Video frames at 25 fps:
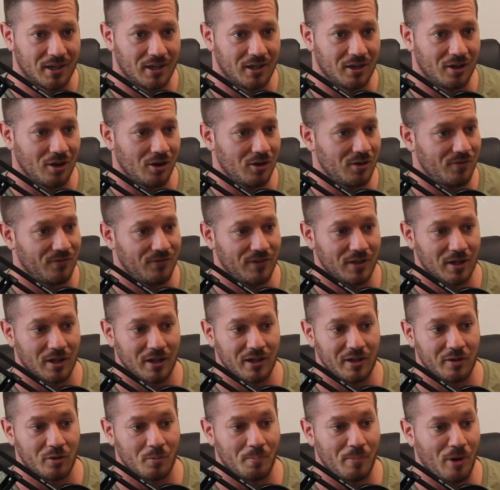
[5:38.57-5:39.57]
You feel a
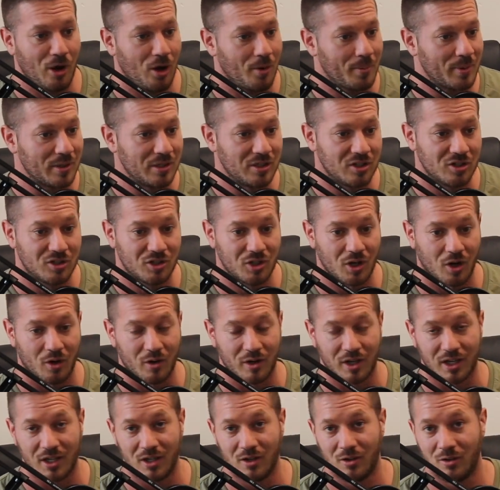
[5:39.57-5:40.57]
little pop in your
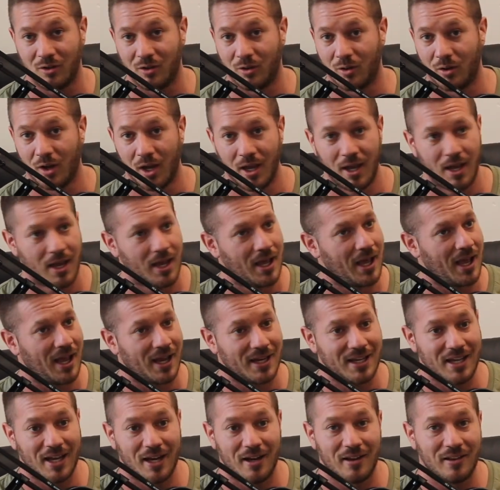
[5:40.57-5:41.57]
shoulder. You
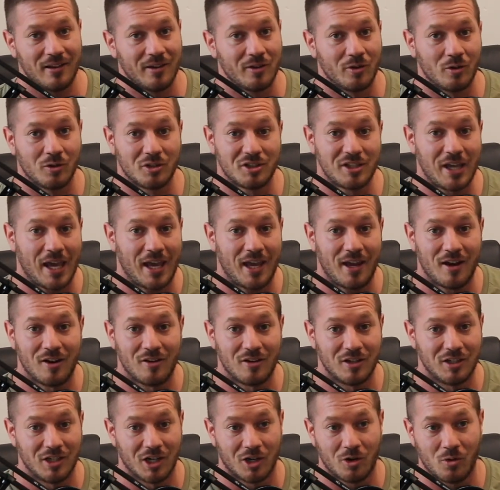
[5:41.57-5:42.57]
get a little
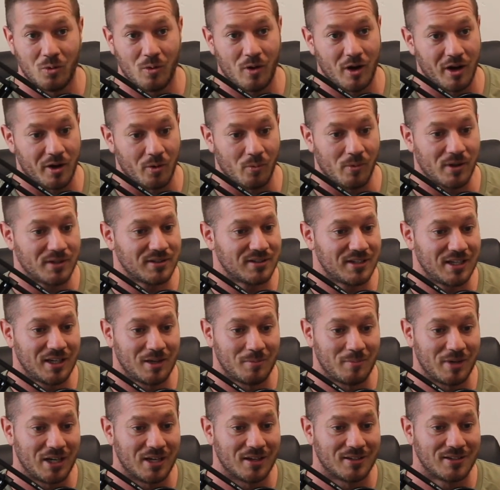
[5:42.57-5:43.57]
tear in your quad, a 1
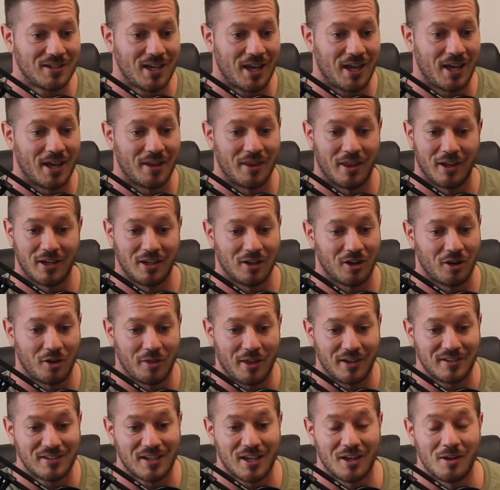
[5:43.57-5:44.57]
centimeter tear,
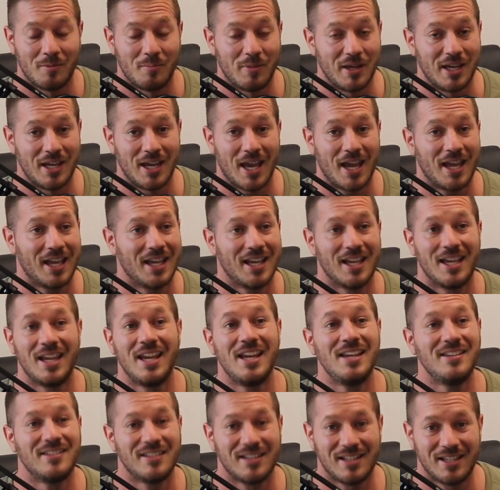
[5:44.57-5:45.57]
that's going to be
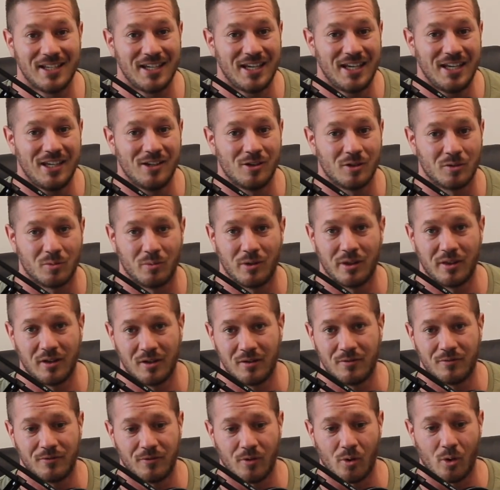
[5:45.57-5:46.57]
easily healed
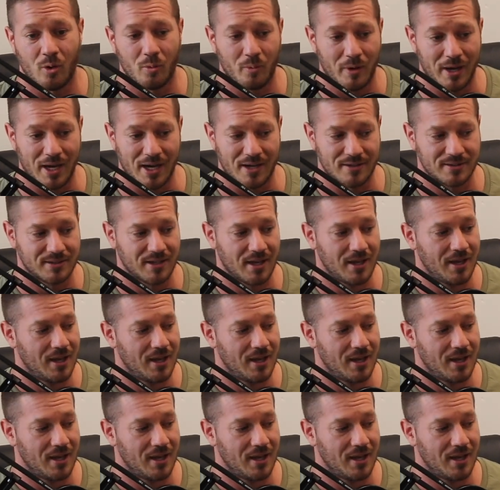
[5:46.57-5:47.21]
within 4 weeks.